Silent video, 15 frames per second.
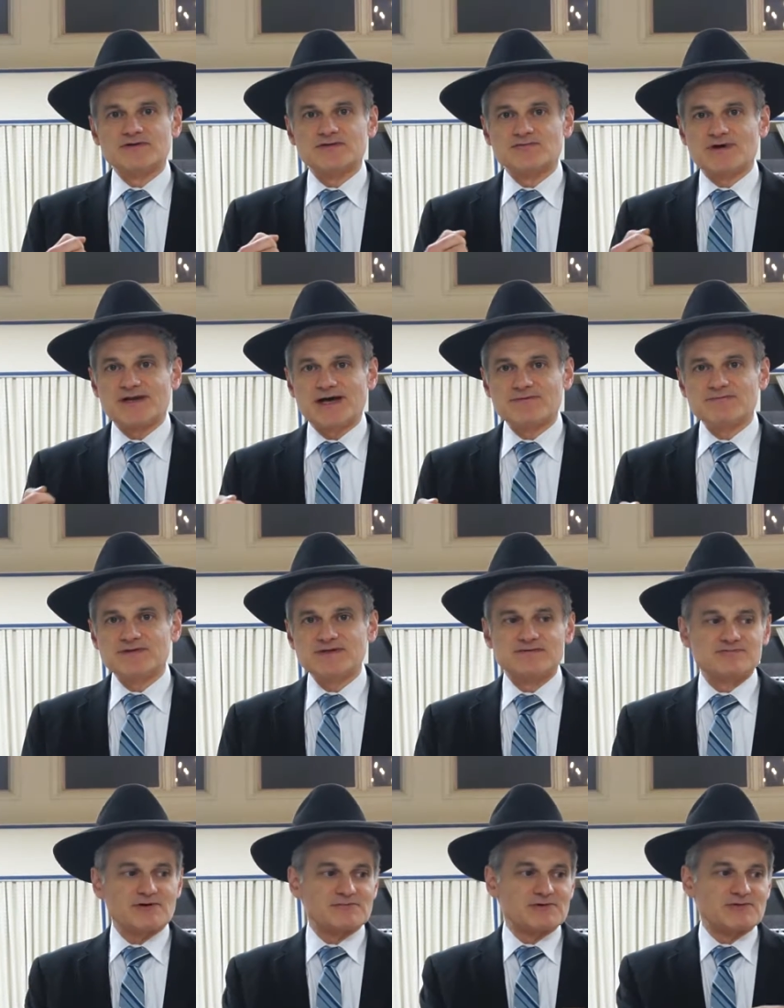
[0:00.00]
So what happens is
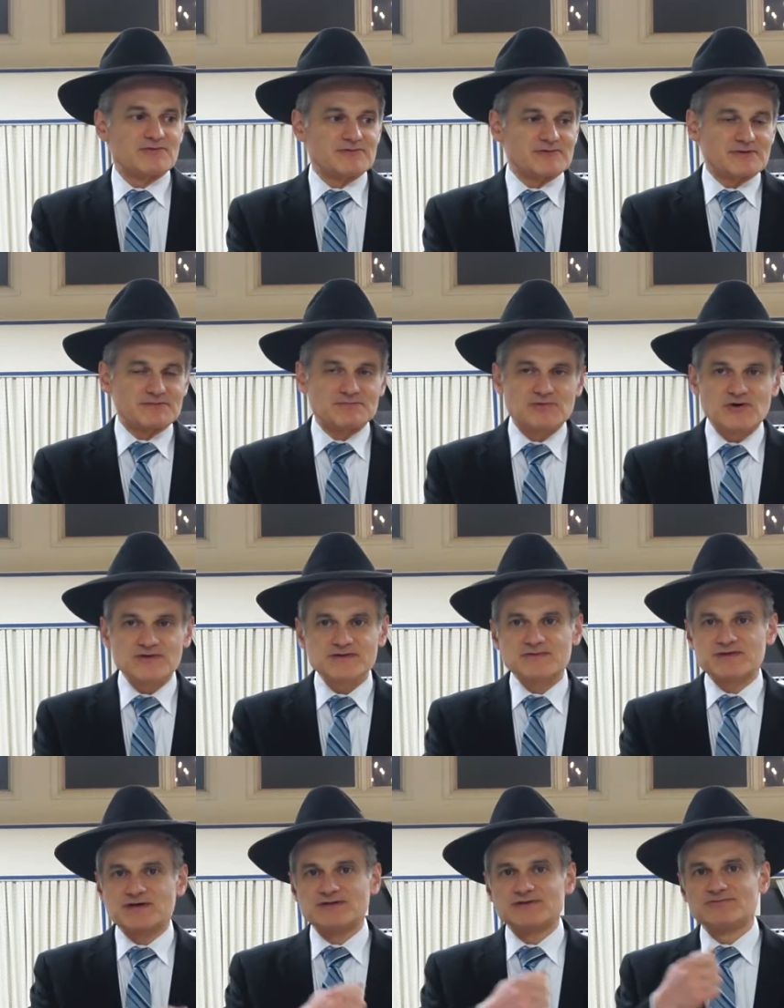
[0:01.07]
Rabbi Posen
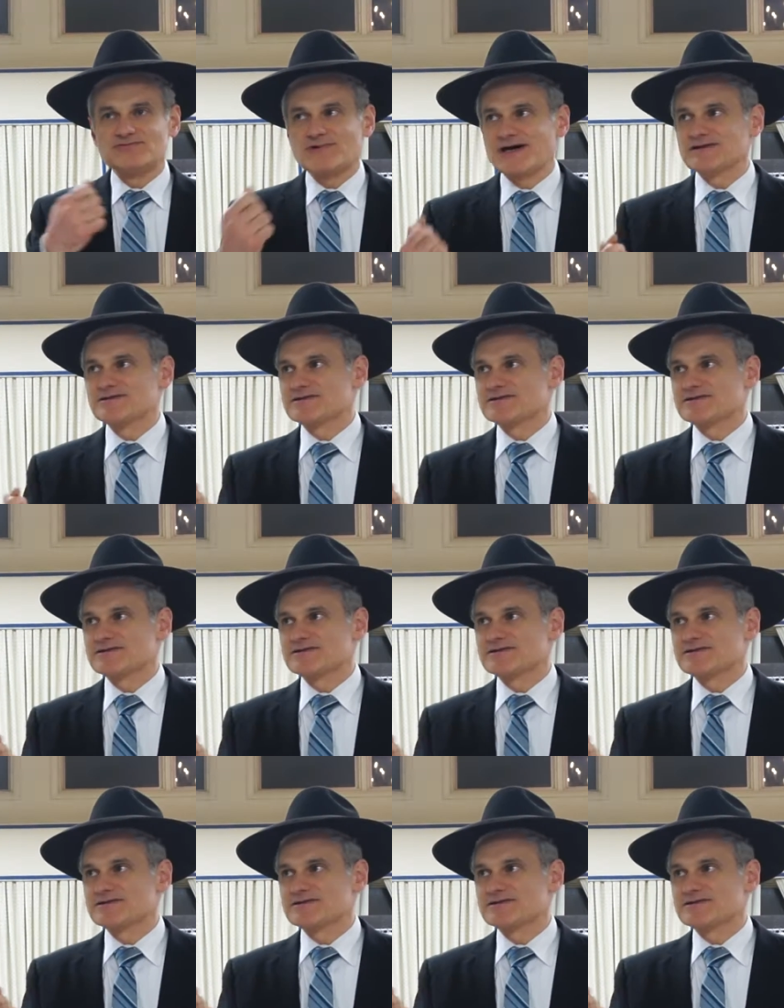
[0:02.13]
was on the right